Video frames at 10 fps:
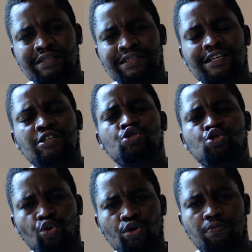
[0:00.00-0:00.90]
that is
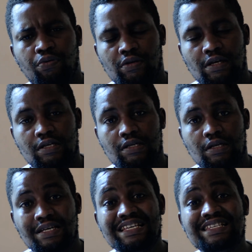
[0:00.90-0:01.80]
so important
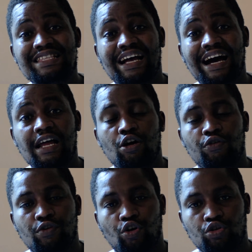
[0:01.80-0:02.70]
is the color of
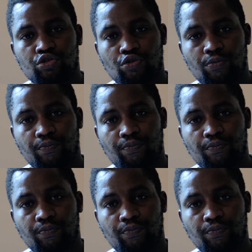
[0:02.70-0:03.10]
the costume.